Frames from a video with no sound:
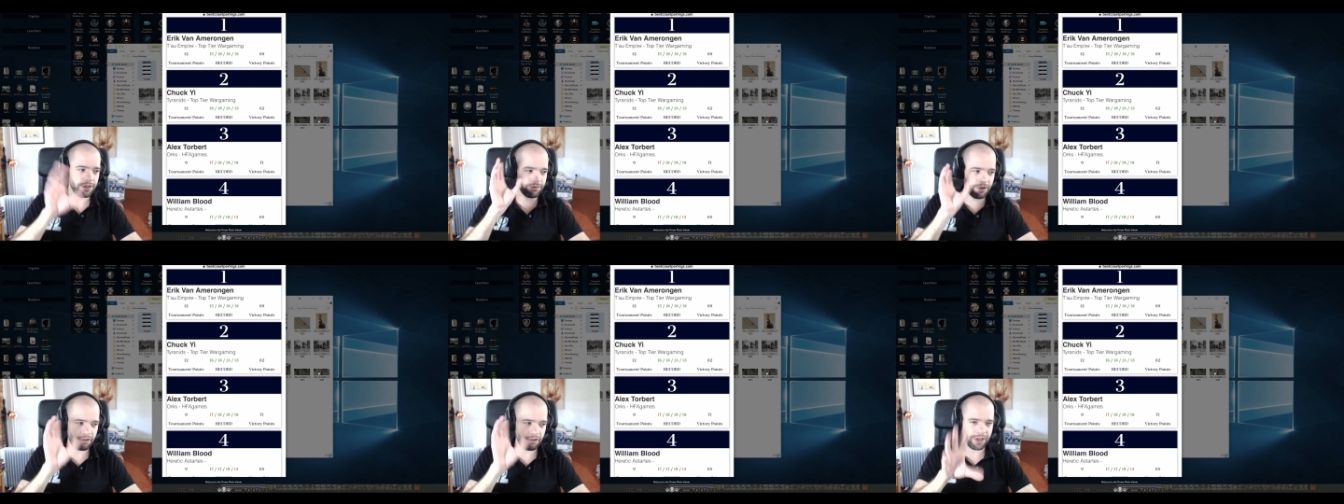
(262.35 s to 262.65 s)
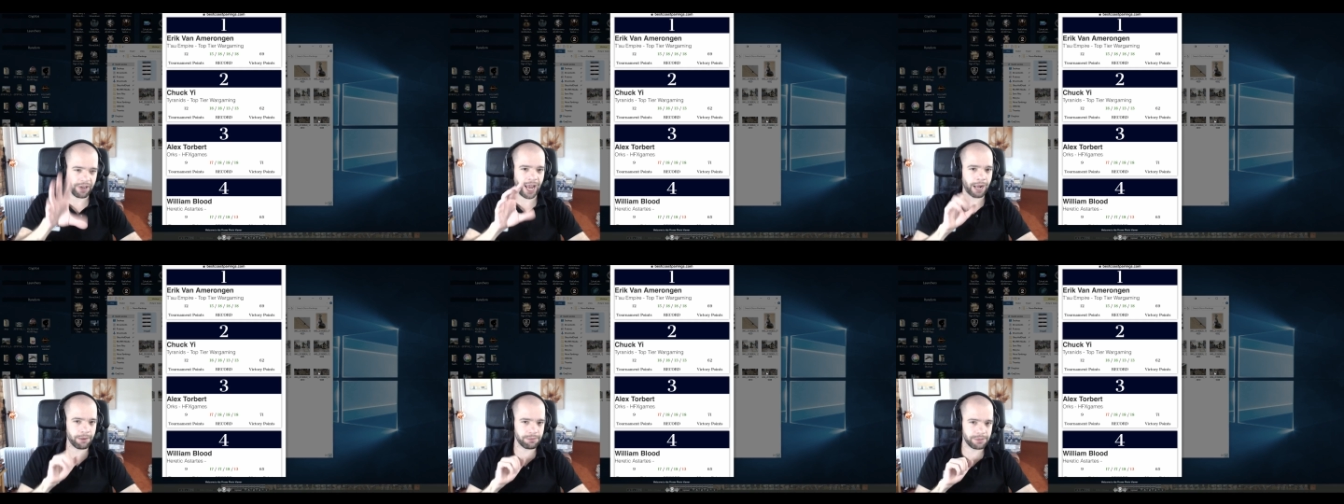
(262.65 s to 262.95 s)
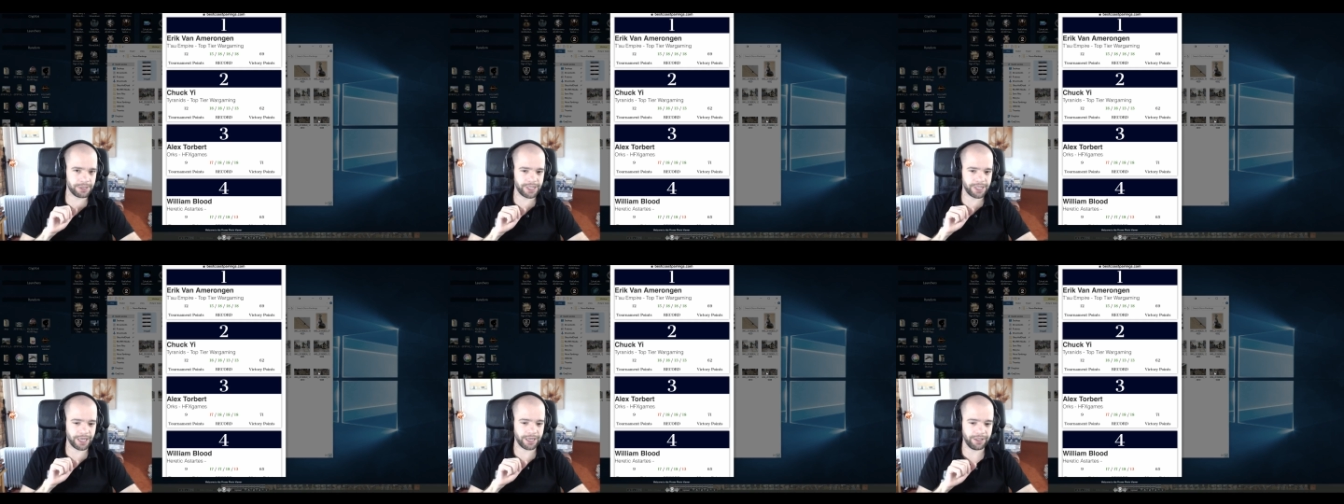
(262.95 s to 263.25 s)
Very apt
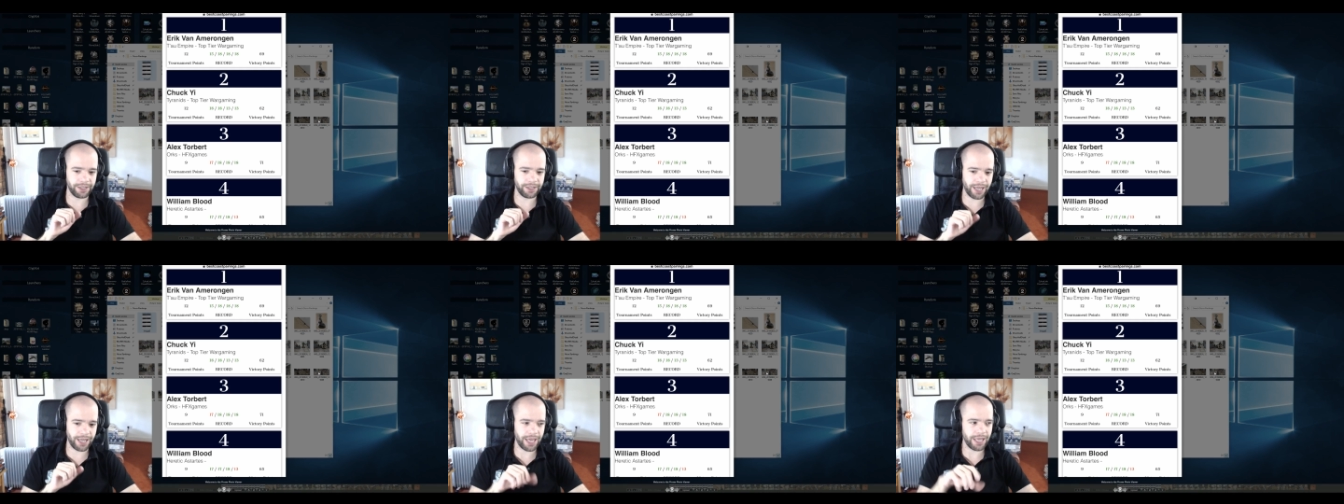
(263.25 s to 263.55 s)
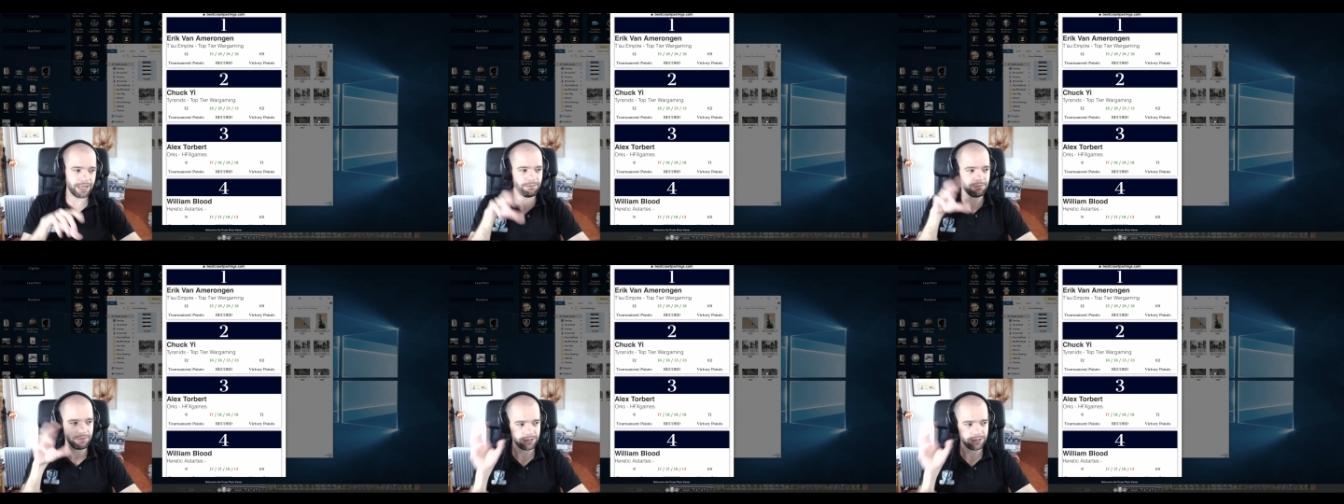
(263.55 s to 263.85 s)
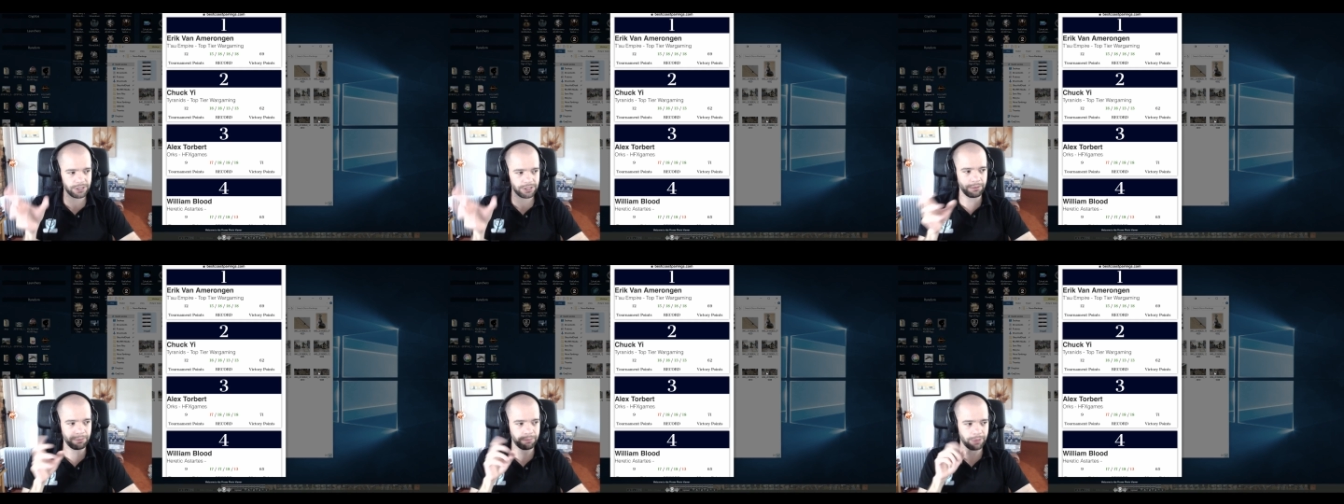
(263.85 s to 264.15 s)
second name
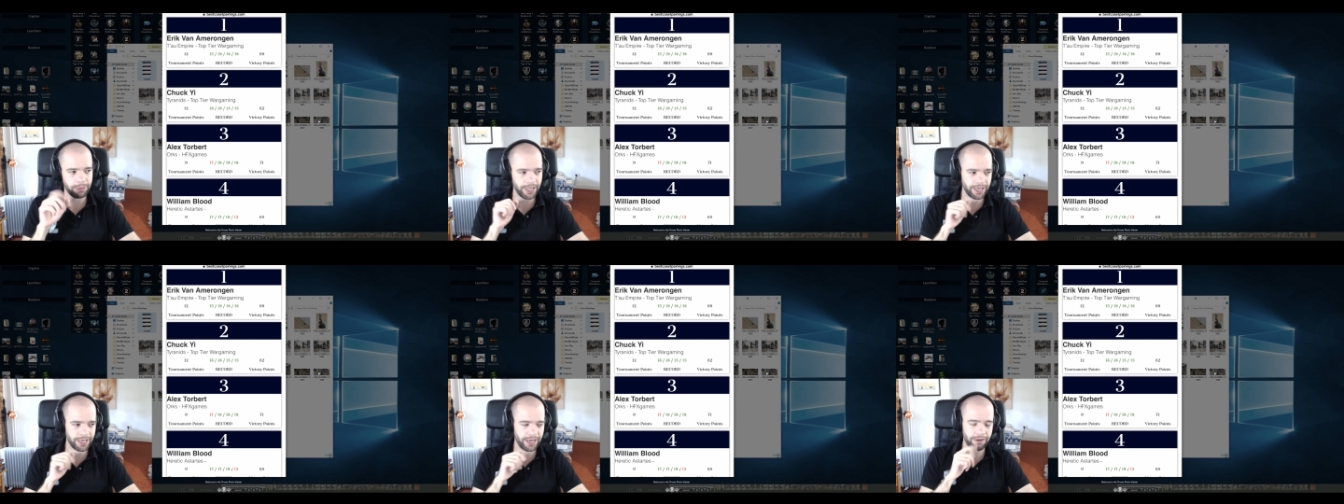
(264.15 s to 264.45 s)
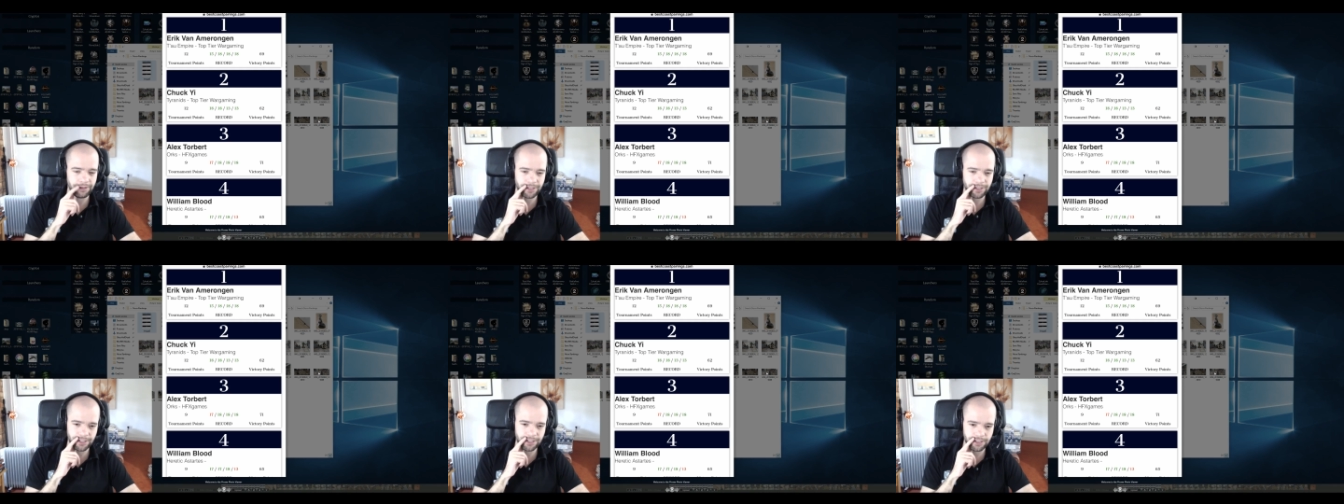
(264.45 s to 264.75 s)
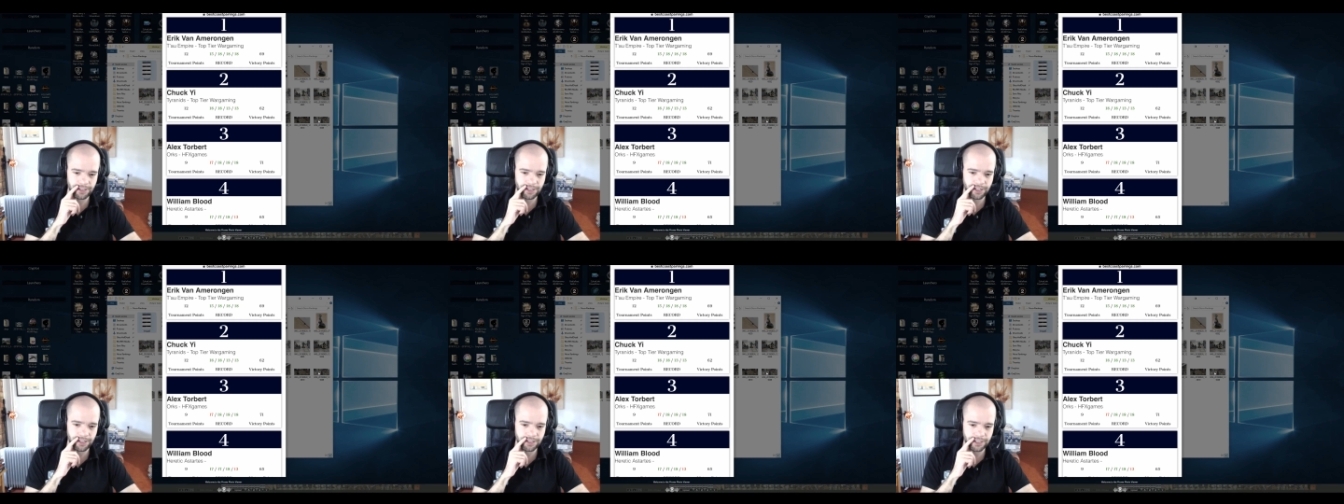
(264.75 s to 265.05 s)
to be playing Heretic
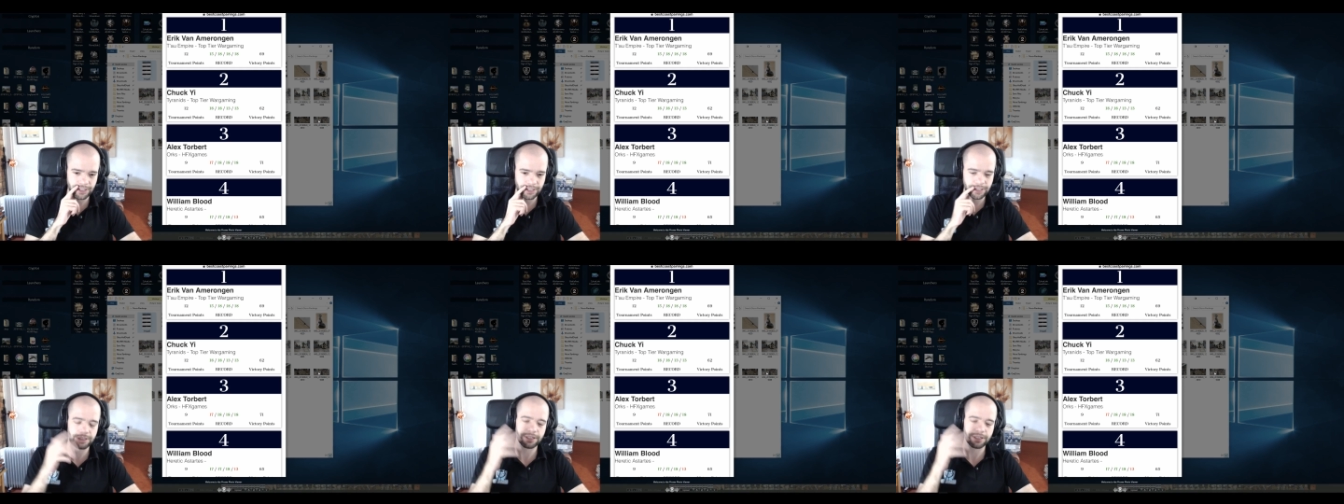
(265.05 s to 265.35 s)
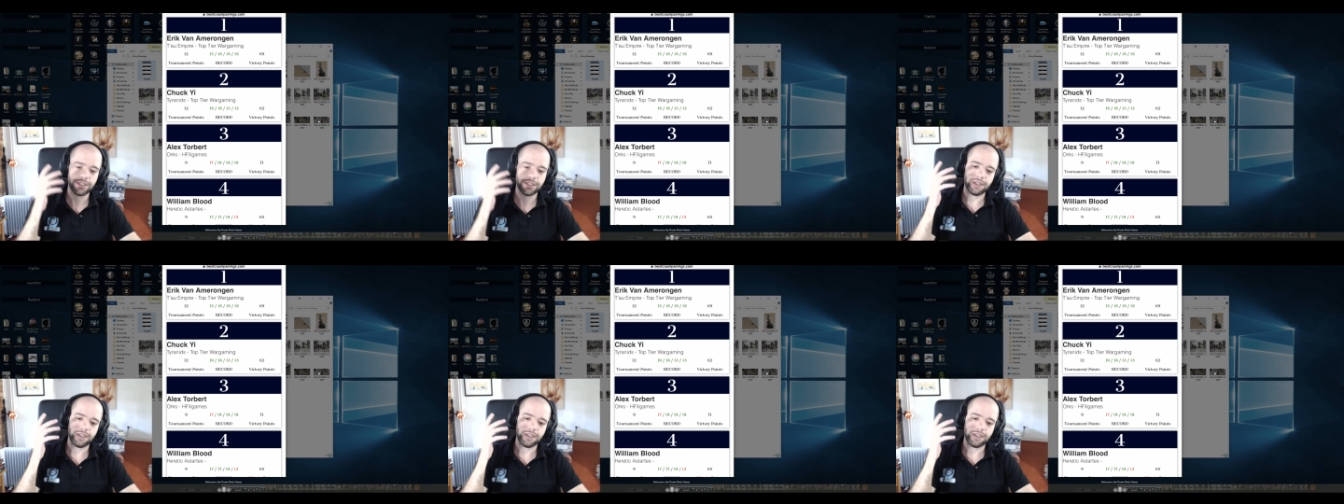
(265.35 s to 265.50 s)
Astartes.